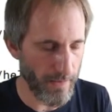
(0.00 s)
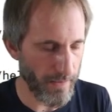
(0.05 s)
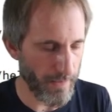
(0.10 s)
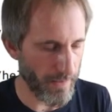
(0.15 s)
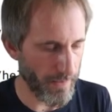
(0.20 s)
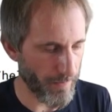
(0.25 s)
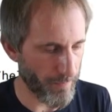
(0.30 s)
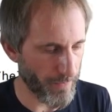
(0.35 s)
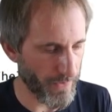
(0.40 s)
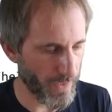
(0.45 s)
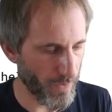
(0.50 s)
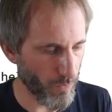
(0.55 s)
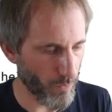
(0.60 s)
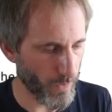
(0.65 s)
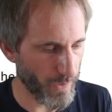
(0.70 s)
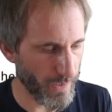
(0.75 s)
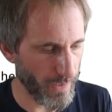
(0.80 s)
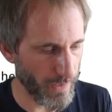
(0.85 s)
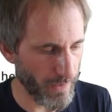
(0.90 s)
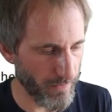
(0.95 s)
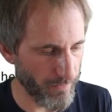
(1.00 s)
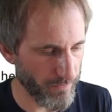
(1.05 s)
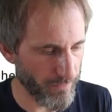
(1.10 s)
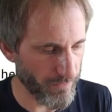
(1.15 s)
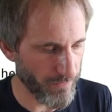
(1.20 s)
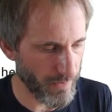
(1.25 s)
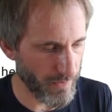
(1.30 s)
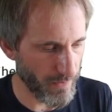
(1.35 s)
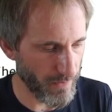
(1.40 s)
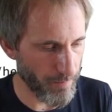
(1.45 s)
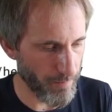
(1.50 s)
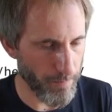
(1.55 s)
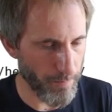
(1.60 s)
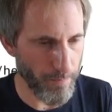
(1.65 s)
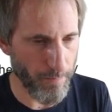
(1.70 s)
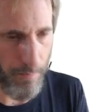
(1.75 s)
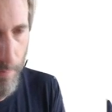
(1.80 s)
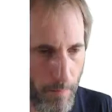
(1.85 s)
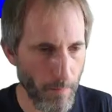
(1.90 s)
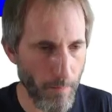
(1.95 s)
um, now we have um,
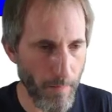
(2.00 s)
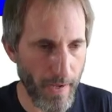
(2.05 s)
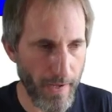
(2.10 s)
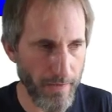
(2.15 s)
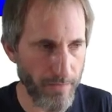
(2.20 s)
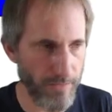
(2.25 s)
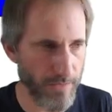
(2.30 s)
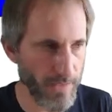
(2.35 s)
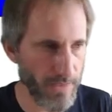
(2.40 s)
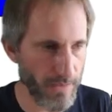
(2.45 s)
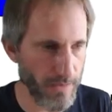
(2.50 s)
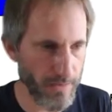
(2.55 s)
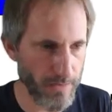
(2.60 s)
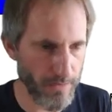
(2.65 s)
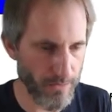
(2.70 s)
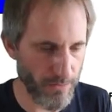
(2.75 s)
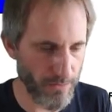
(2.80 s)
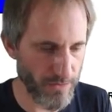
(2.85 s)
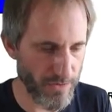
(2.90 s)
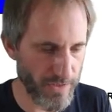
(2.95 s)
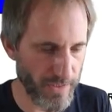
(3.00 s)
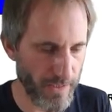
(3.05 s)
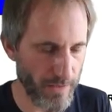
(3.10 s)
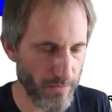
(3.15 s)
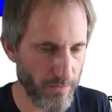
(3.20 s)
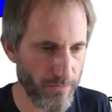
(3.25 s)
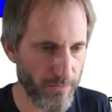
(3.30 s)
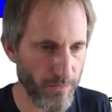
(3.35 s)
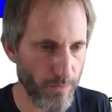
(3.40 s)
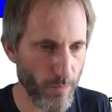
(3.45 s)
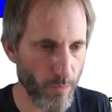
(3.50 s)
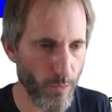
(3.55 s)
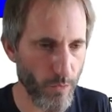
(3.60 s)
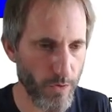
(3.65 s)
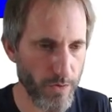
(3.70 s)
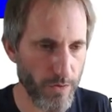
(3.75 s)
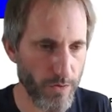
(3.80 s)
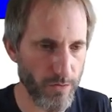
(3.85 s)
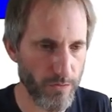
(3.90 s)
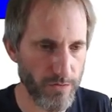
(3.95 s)
migrated the container from
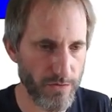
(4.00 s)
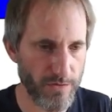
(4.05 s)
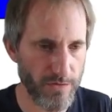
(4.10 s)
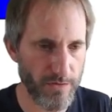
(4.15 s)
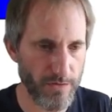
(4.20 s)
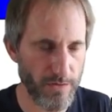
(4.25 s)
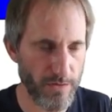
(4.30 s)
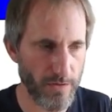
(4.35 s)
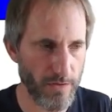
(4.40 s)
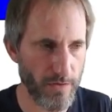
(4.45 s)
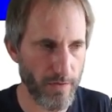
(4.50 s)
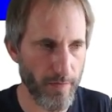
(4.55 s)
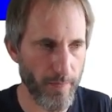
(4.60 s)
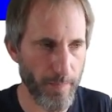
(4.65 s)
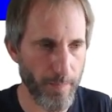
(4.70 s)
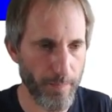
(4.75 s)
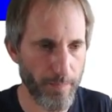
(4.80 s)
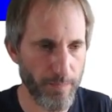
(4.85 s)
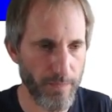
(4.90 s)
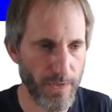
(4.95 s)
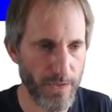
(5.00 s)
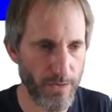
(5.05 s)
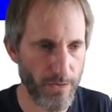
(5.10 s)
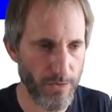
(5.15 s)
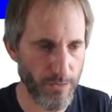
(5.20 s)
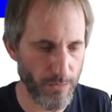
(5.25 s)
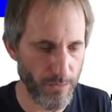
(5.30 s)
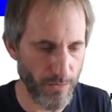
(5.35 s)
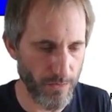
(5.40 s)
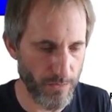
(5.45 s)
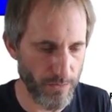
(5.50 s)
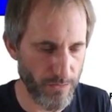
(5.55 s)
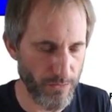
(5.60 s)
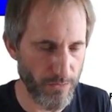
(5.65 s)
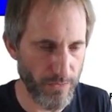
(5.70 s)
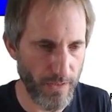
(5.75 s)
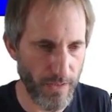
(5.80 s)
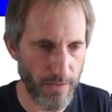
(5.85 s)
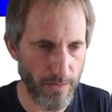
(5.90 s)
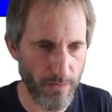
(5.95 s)
one host um, to, to
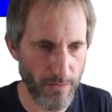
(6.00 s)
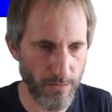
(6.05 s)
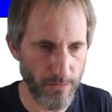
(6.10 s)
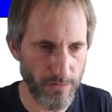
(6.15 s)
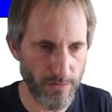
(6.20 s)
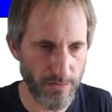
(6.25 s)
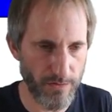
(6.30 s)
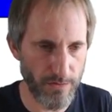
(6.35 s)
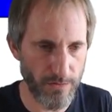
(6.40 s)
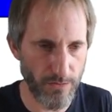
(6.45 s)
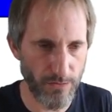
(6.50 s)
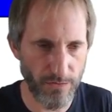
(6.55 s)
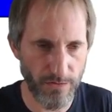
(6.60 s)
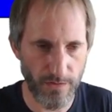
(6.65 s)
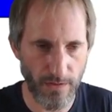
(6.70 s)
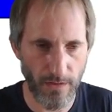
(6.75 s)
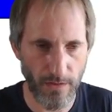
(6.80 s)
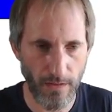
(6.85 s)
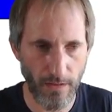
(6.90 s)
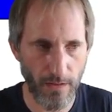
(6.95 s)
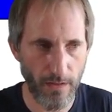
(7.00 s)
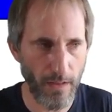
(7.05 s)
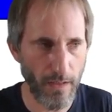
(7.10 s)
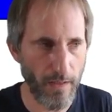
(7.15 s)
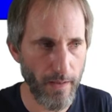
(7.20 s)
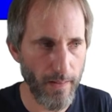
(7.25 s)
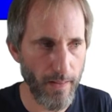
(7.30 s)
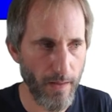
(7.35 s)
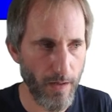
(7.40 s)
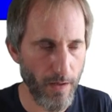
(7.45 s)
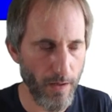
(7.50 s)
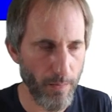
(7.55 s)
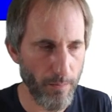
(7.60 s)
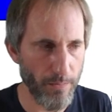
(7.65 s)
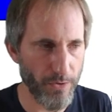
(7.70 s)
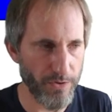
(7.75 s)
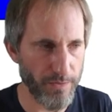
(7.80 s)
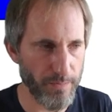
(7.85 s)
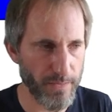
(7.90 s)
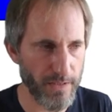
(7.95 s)
another host using
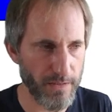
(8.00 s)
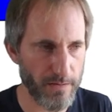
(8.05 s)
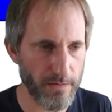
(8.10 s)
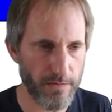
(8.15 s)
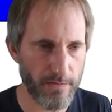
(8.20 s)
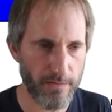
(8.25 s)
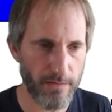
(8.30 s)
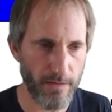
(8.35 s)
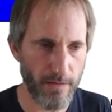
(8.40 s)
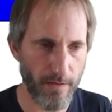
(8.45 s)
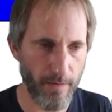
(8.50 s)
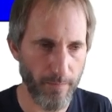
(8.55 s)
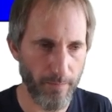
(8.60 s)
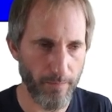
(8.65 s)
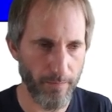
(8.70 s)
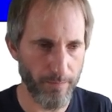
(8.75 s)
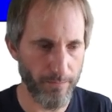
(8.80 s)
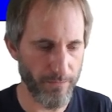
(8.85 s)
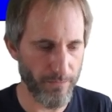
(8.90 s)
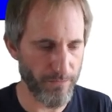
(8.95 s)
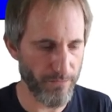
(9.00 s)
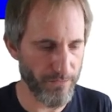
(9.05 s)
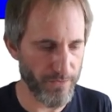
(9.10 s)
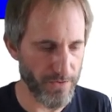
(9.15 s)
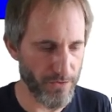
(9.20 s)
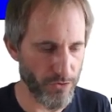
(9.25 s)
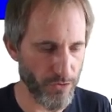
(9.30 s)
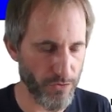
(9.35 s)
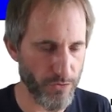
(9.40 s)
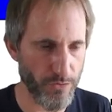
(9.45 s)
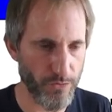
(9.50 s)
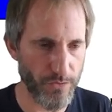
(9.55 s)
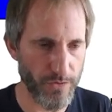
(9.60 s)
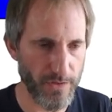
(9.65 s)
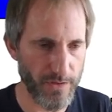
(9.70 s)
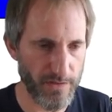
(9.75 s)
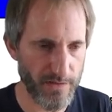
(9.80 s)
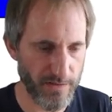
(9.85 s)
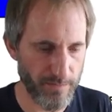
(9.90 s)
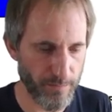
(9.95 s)
Podman's um, feature to
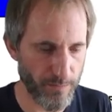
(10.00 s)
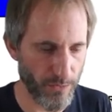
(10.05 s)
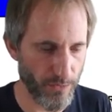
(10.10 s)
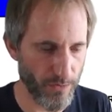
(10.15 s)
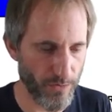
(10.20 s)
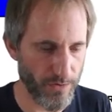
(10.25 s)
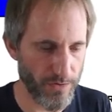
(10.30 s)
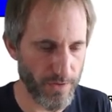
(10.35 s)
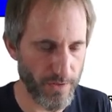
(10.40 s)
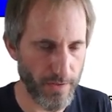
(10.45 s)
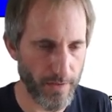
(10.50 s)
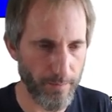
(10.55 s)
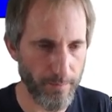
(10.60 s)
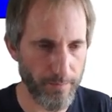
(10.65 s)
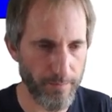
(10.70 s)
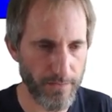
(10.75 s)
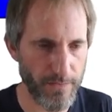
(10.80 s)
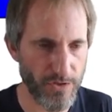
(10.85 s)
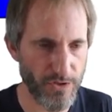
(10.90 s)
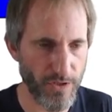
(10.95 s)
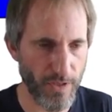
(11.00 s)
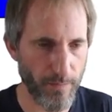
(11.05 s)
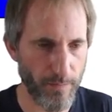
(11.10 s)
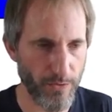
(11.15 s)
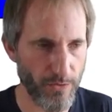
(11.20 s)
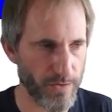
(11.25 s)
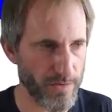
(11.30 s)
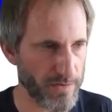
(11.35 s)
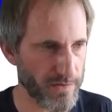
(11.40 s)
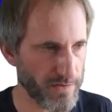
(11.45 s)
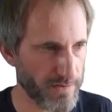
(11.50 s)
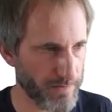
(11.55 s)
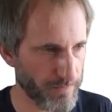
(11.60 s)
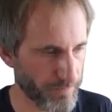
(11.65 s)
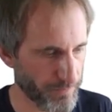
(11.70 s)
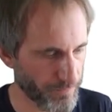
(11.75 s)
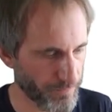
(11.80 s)
export um, checkpoints.